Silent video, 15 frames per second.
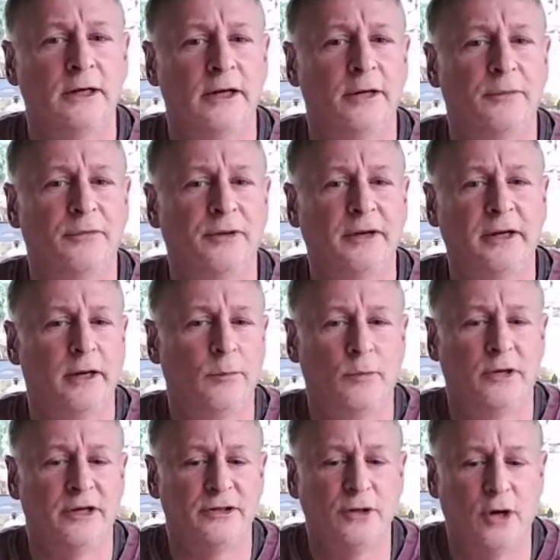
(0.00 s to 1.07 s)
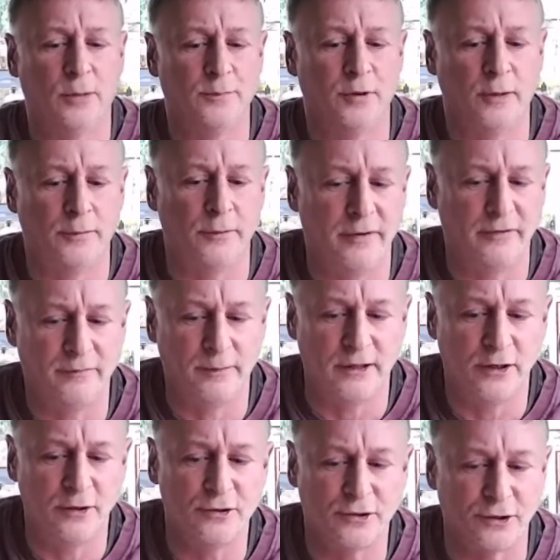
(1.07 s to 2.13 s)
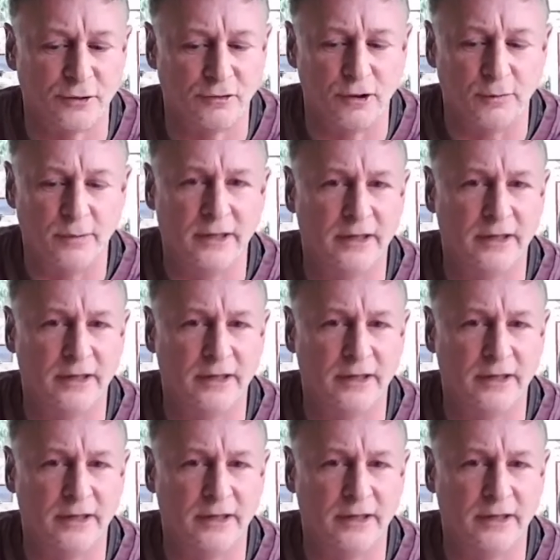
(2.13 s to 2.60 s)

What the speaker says: And I'm thinking, well, it's not a problem if we lose the group.